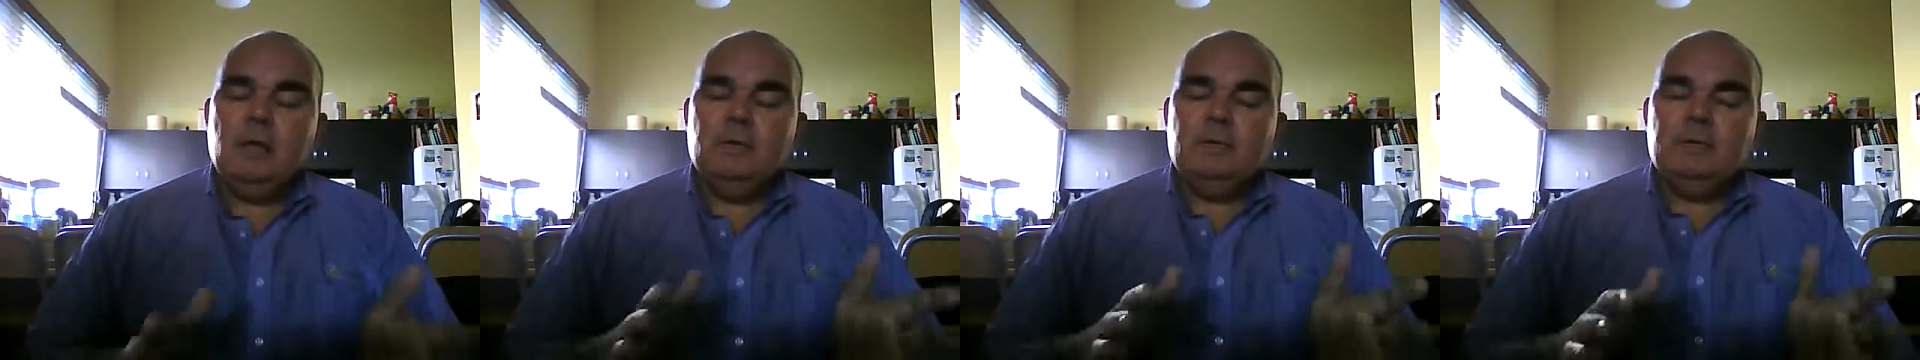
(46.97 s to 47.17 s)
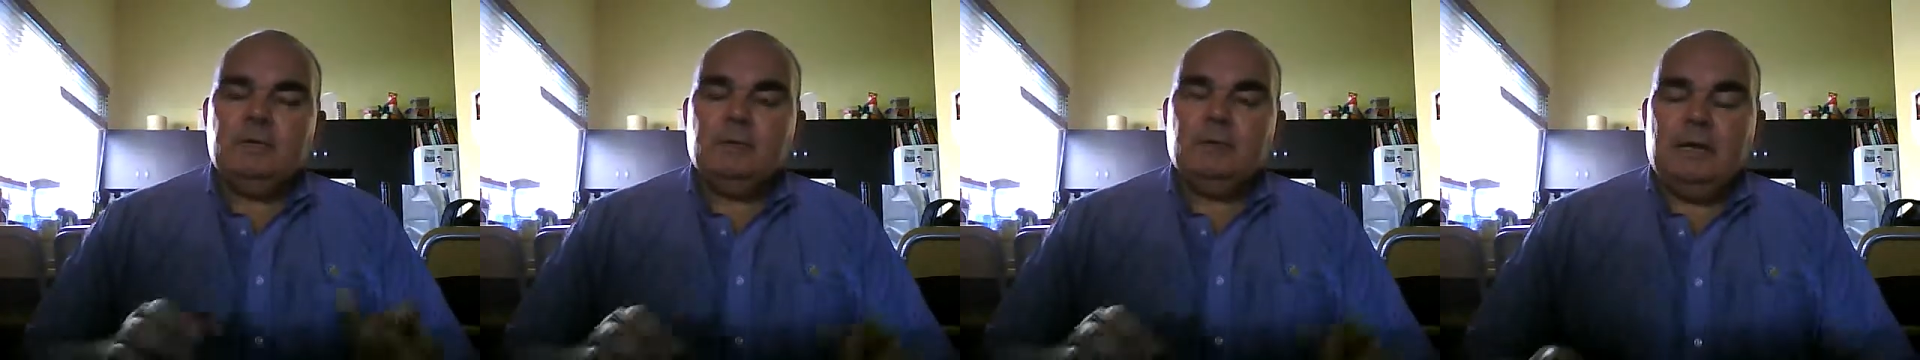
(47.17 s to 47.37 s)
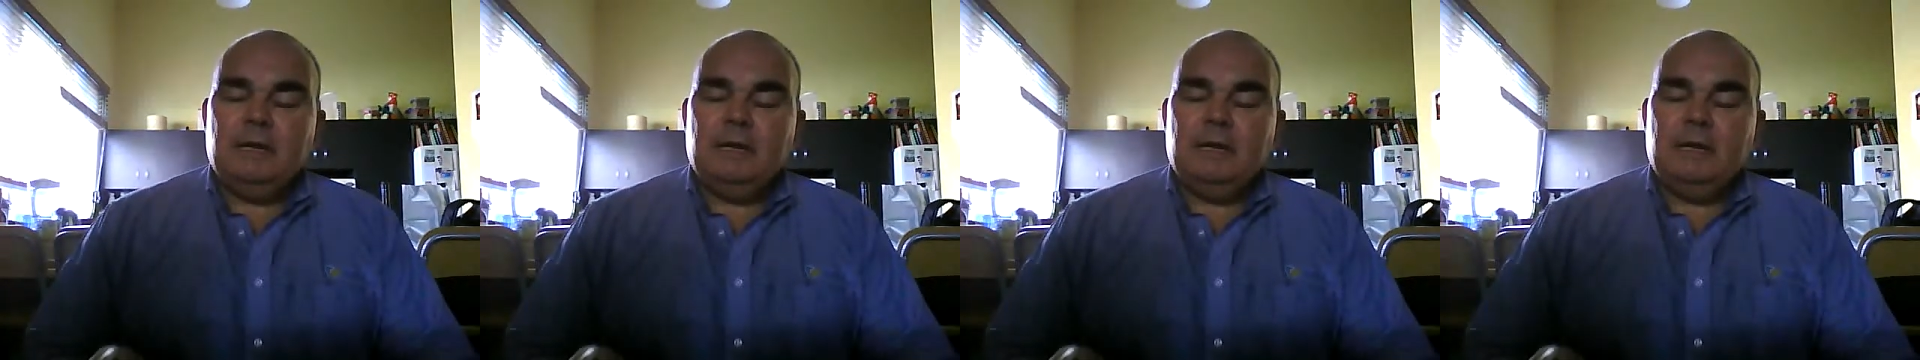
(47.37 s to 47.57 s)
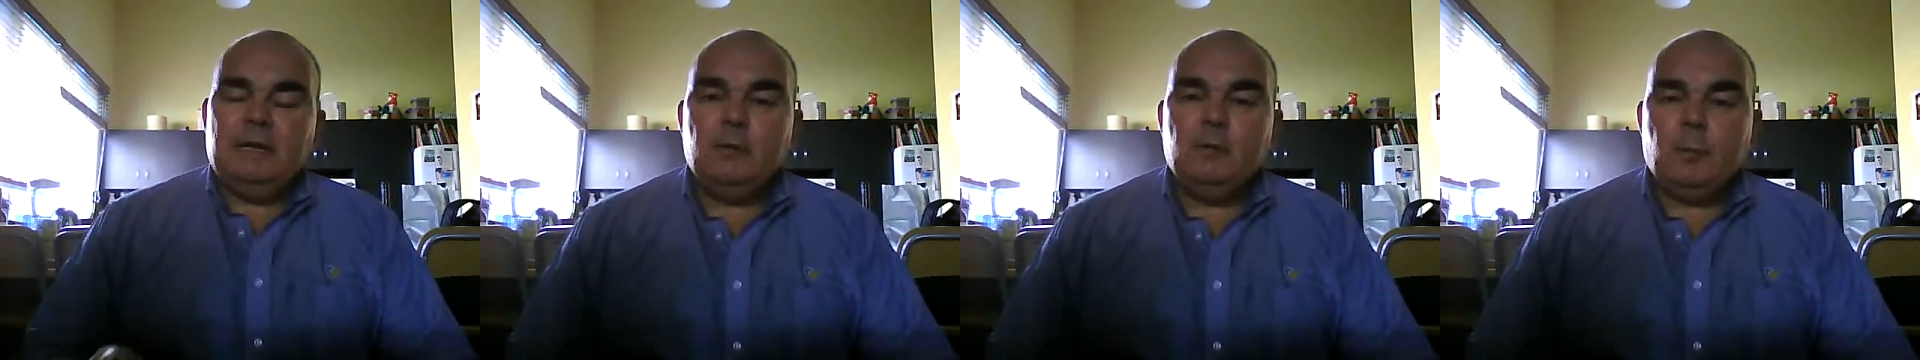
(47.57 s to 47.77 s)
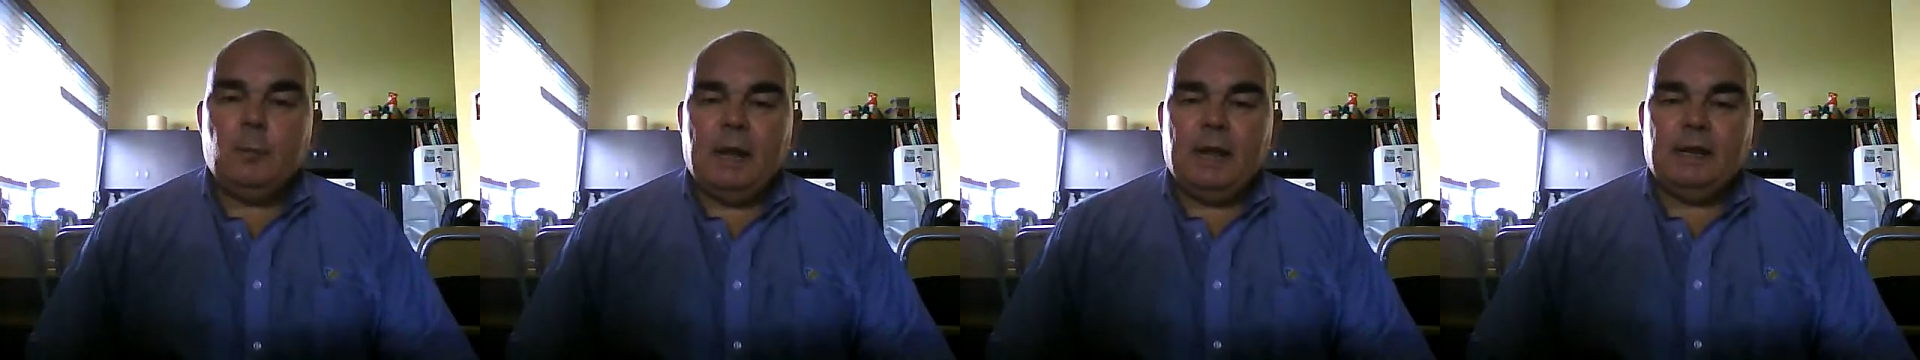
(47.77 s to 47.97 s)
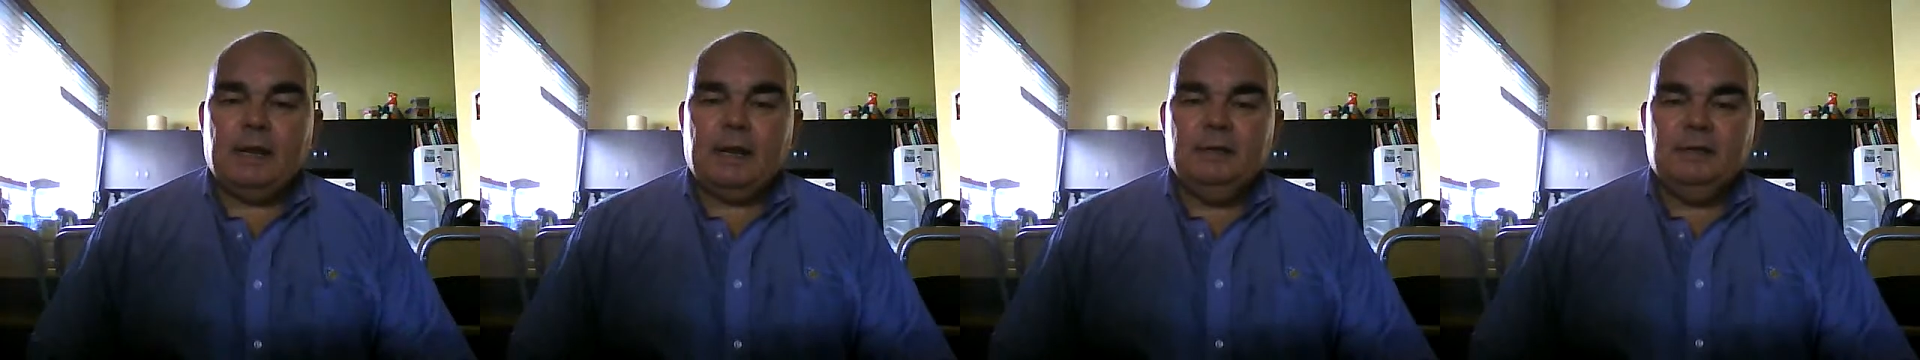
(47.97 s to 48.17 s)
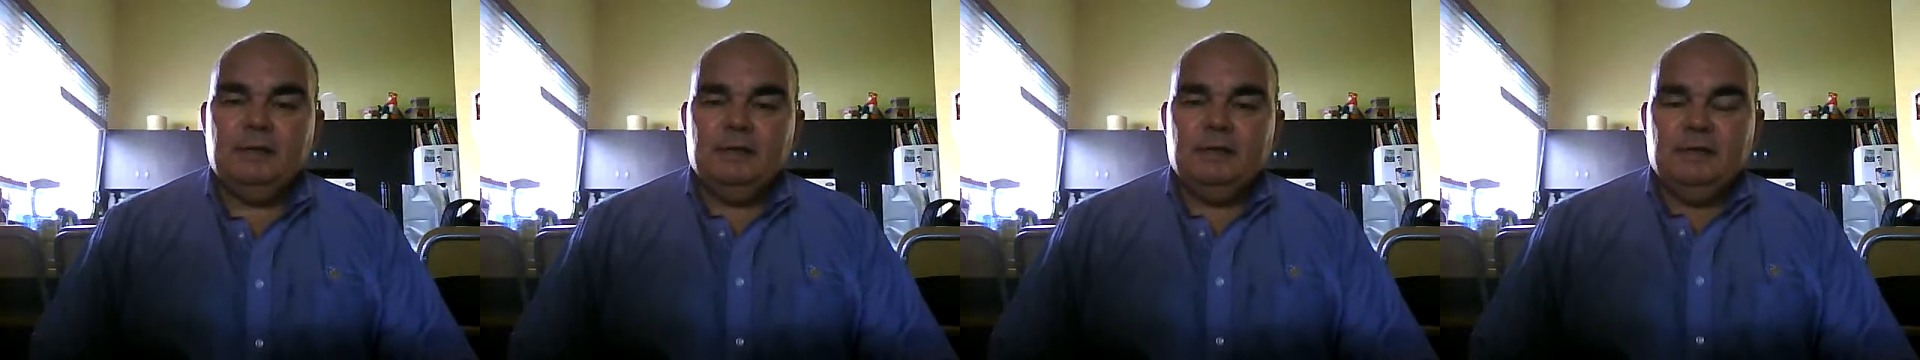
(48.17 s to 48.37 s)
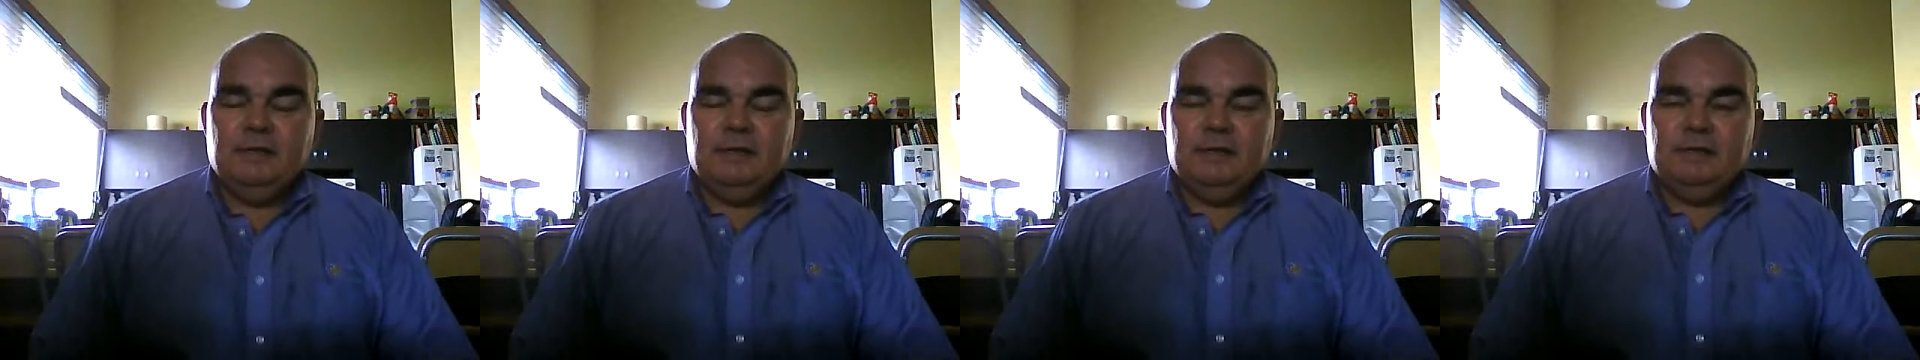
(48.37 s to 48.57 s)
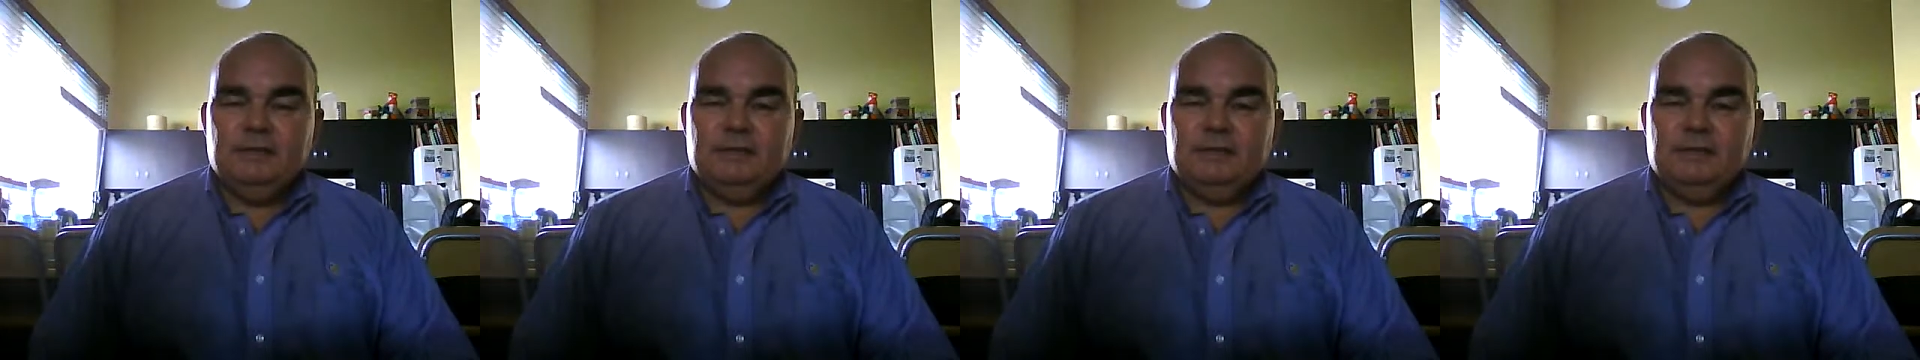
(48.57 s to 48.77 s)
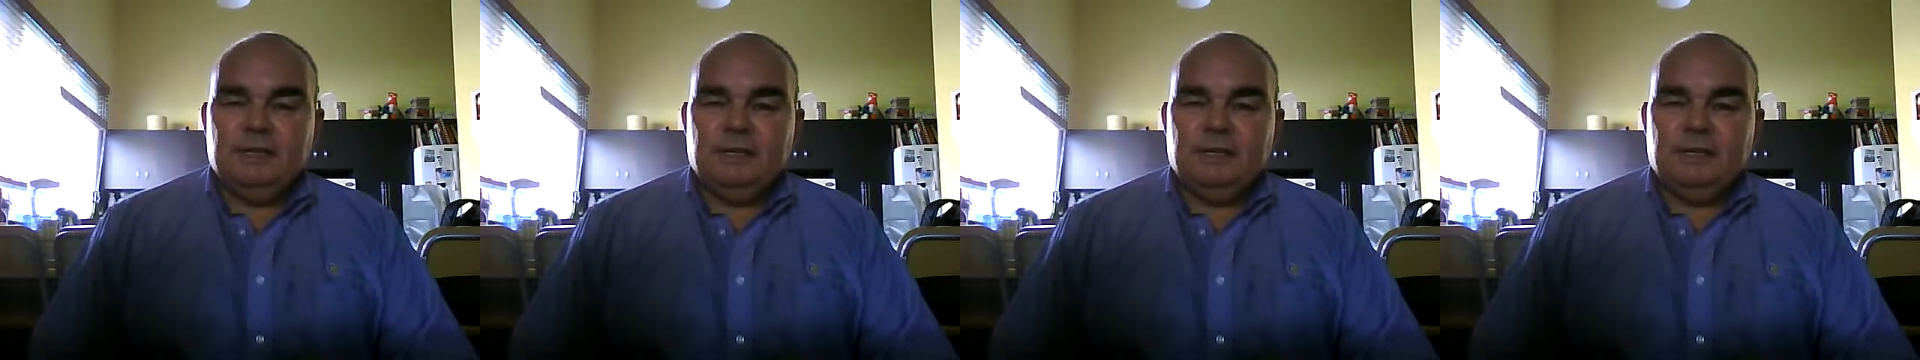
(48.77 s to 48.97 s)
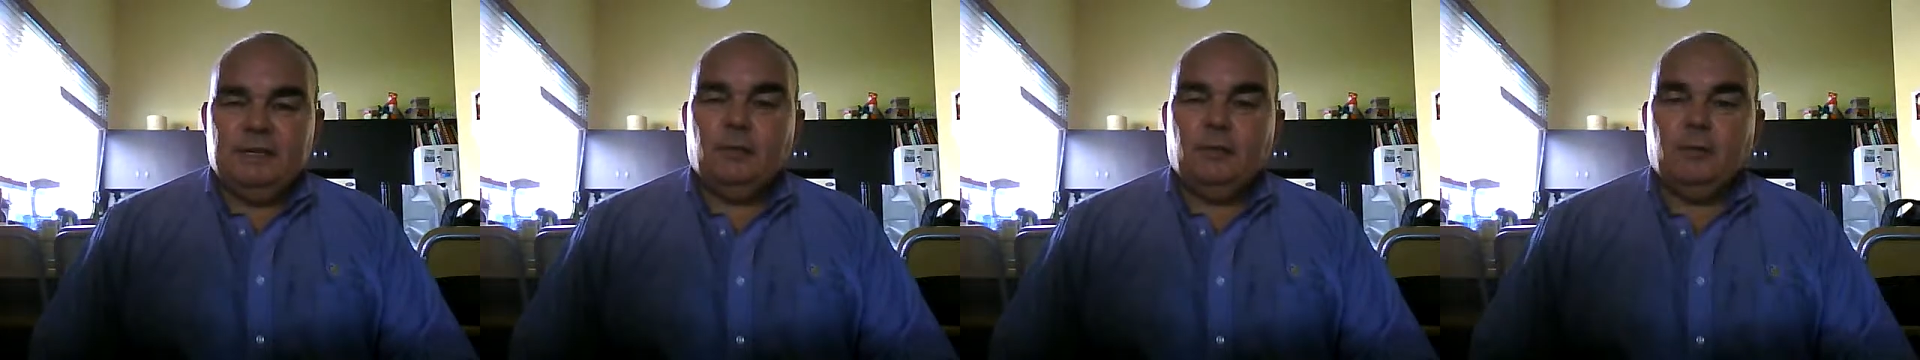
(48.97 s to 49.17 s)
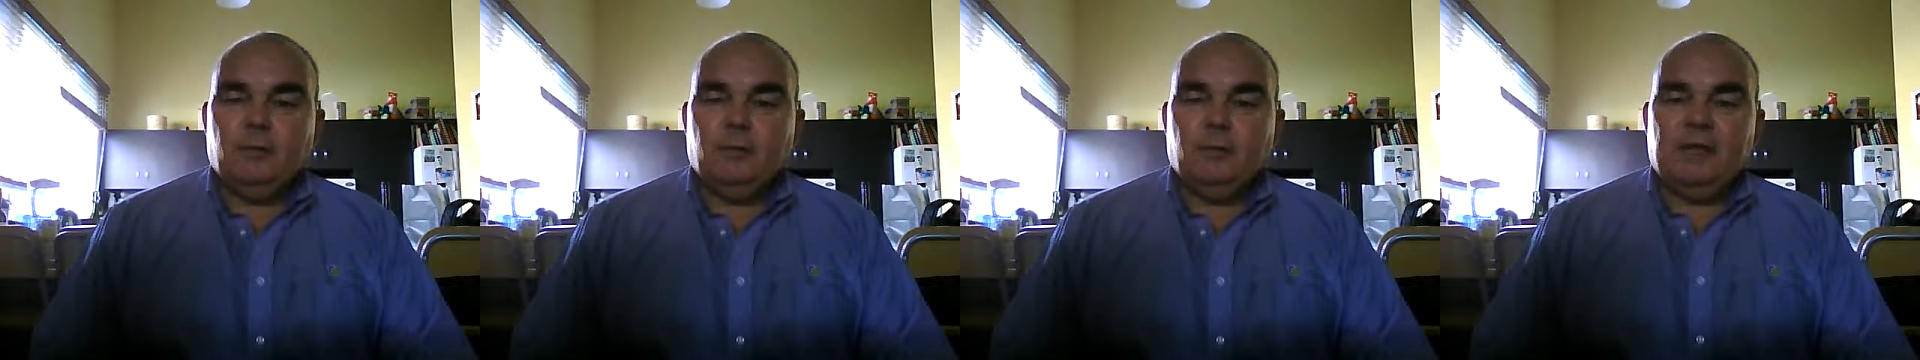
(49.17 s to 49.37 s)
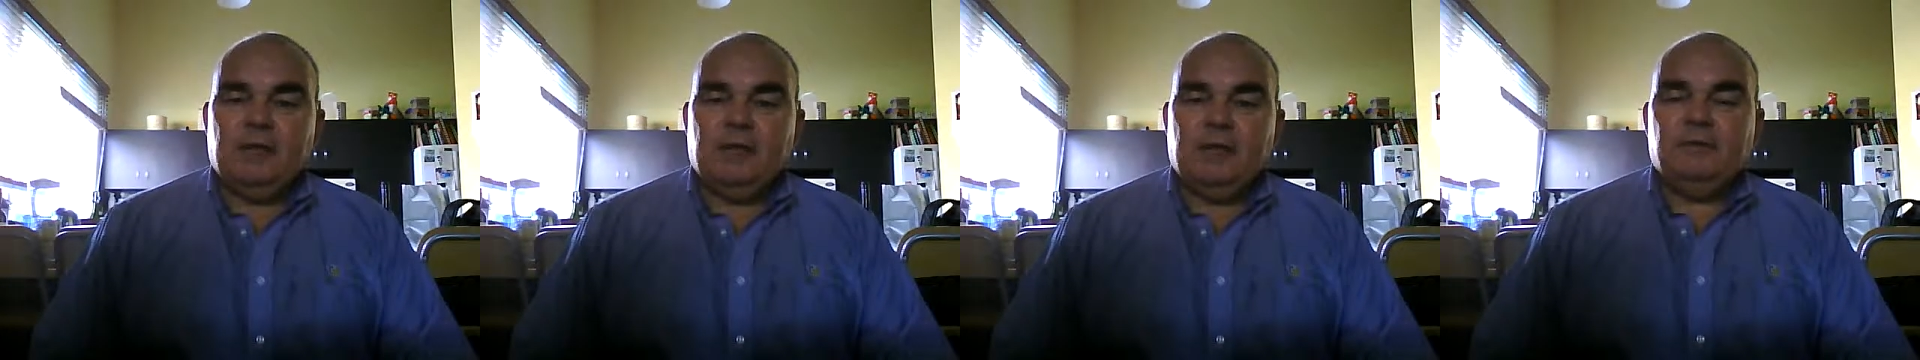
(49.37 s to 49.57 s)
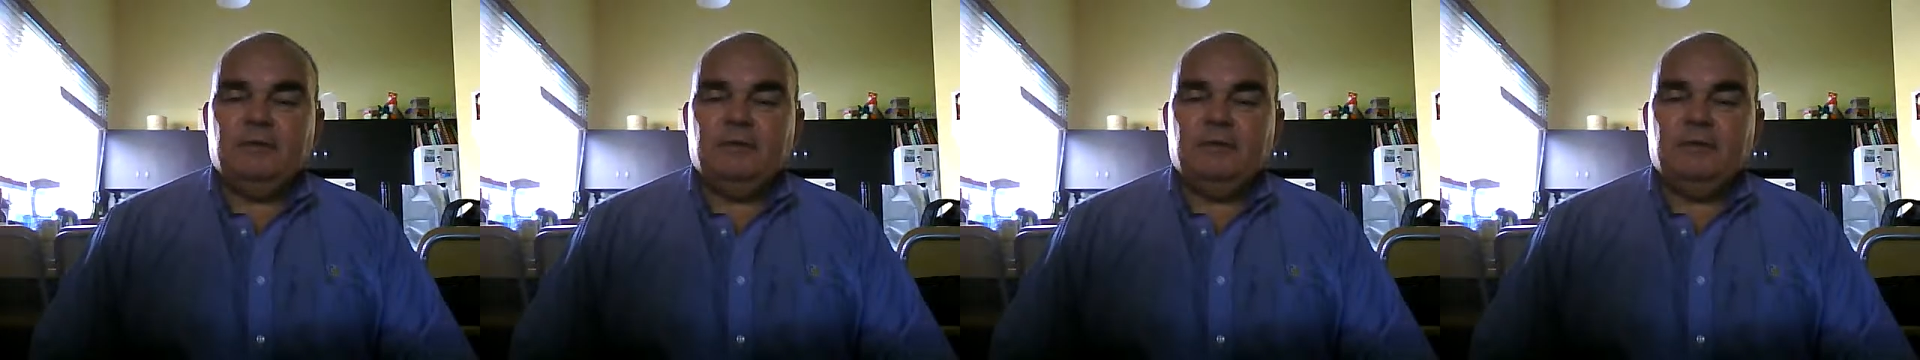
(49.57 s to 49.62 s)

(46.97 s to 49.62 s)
So let's go back to the concept